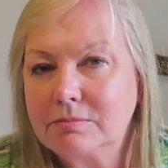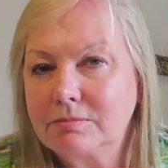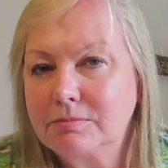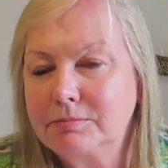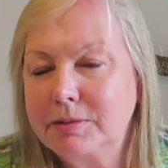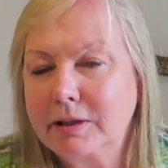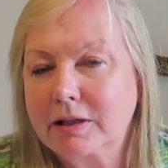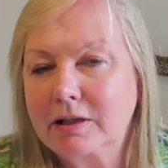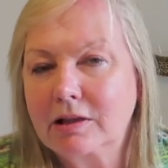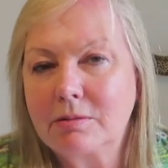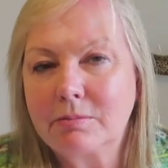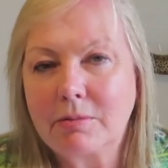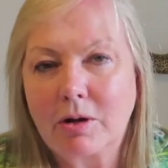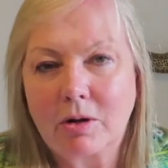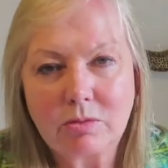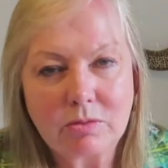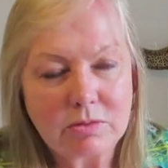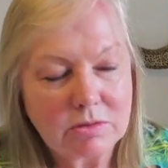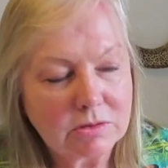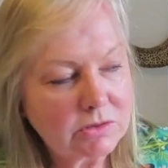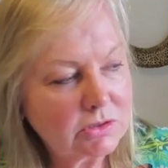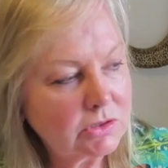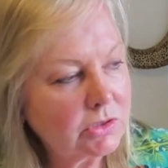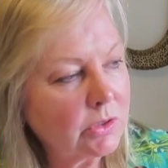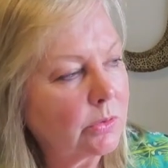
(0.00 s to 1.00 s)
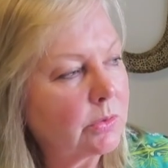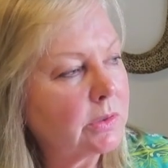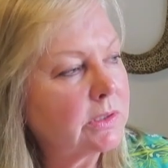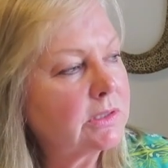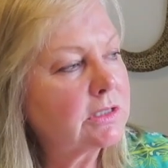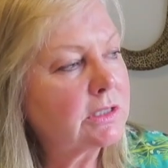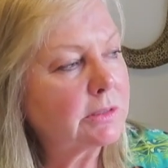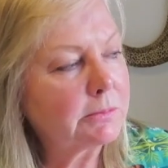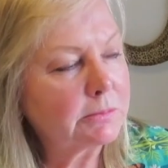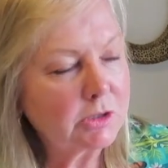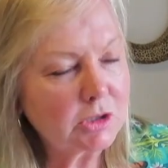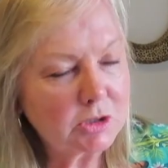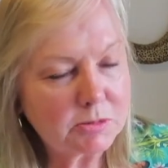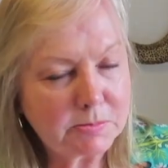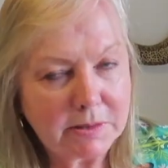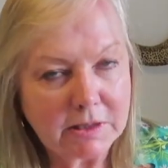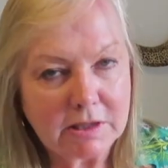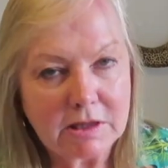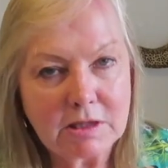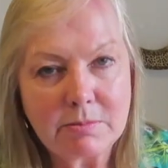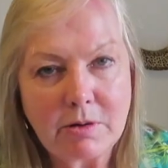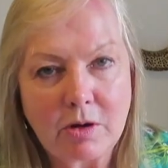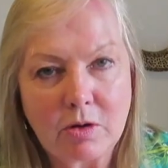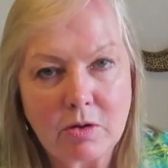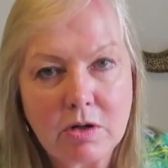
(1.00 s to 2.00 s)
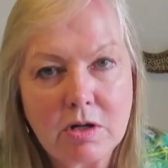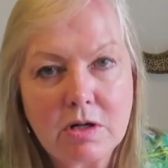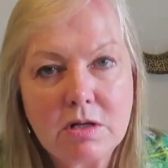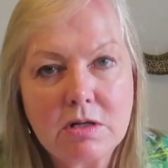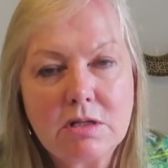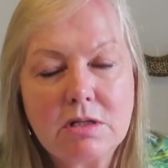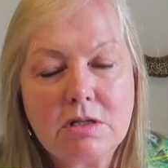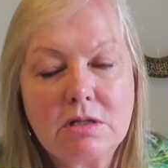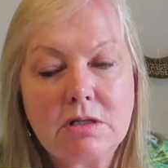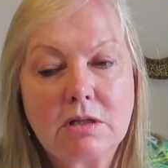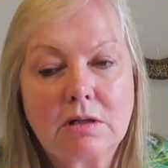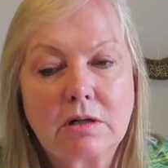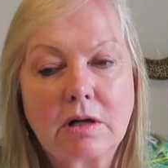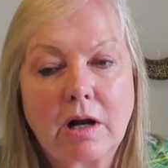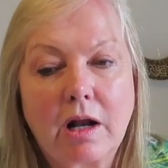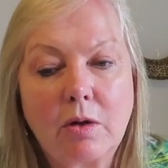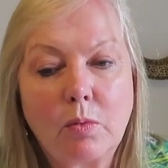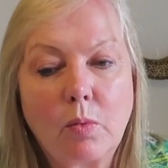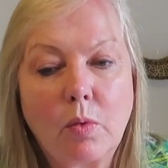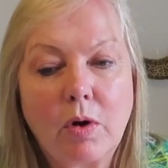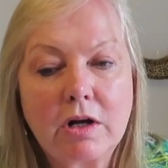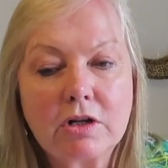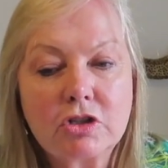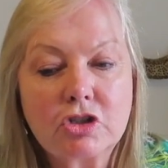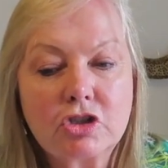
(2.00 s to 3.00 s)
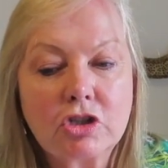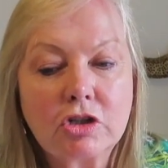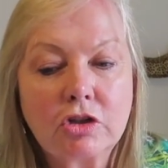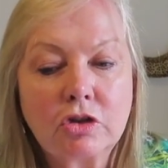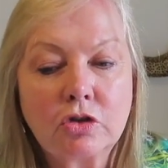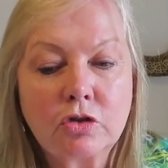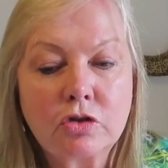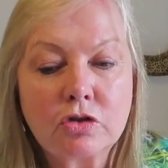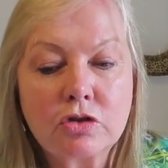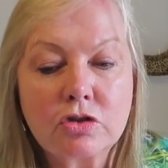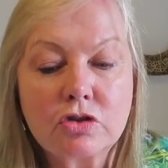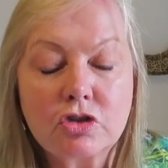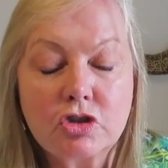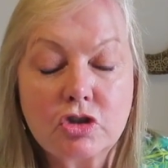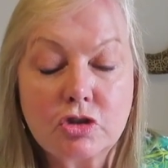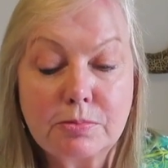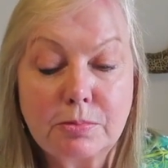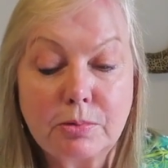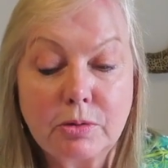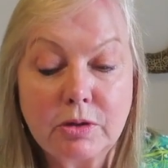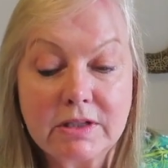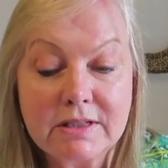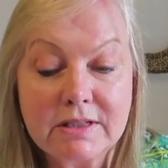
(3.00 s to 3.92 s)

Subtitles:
pick them out. Sew in zippers, pick them out. And I want to learn to put